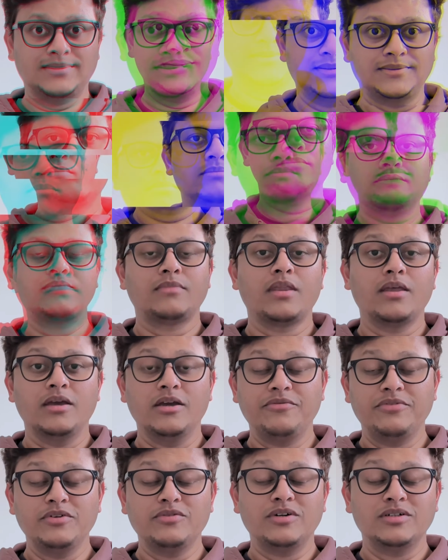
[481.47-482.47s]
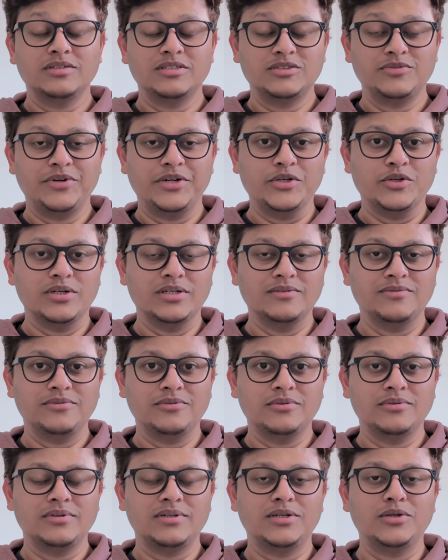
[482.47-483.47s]
If you found this video helpful, don't
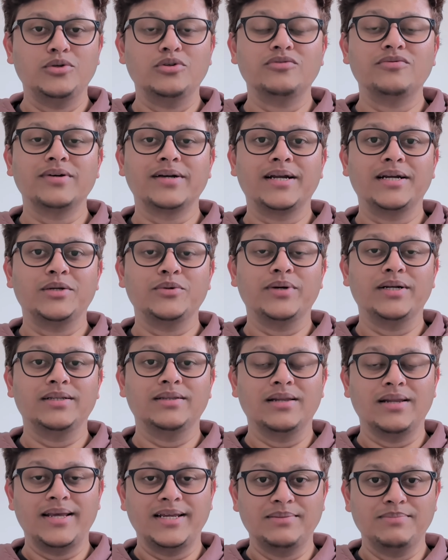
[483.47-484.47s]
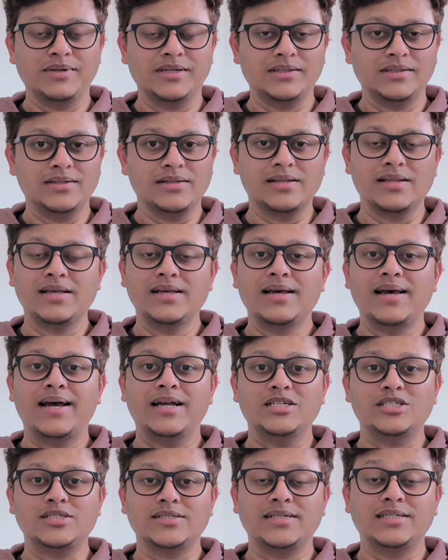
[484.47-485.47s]
forget to hit the like button and share it with
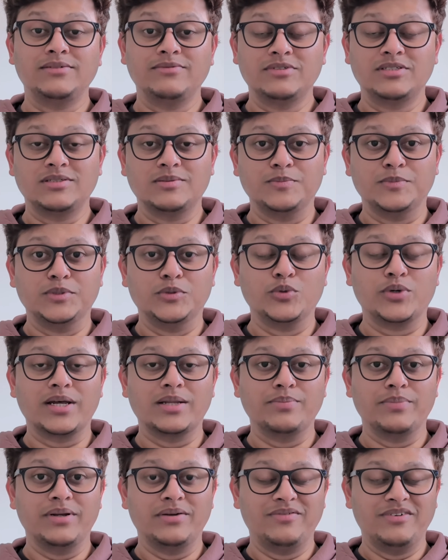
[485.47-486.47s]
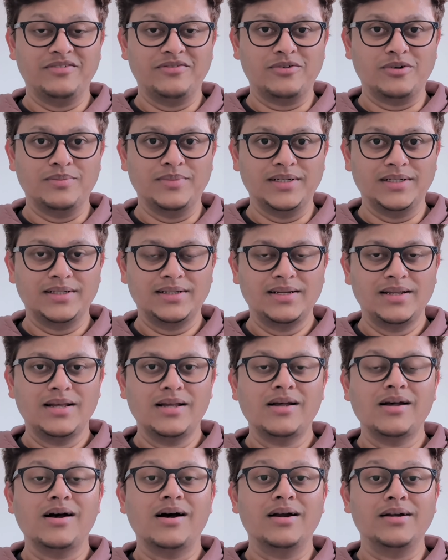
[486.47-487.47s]
someone who can benefit from it. Until
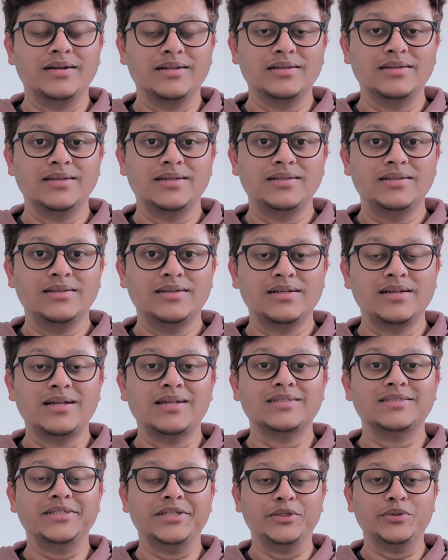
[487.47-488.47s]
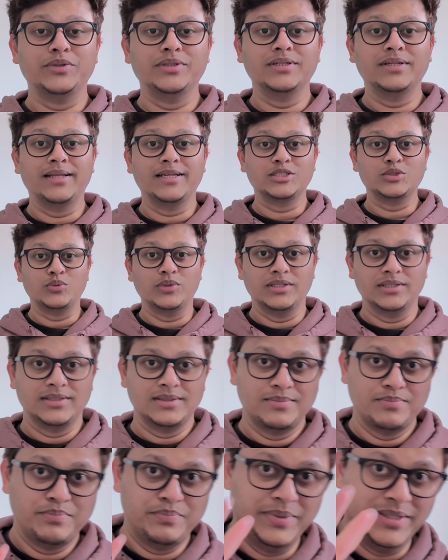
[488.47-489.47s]
then, see you in the next one.
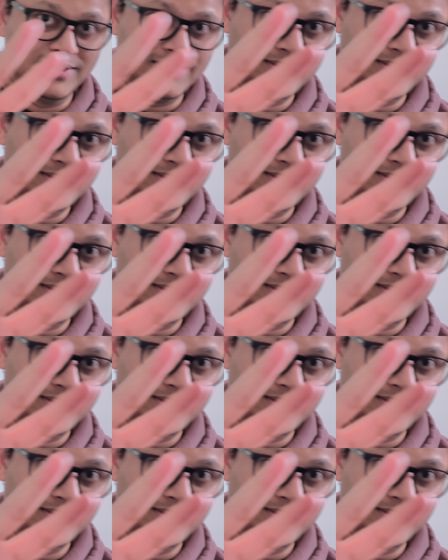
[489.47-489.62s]
Peace.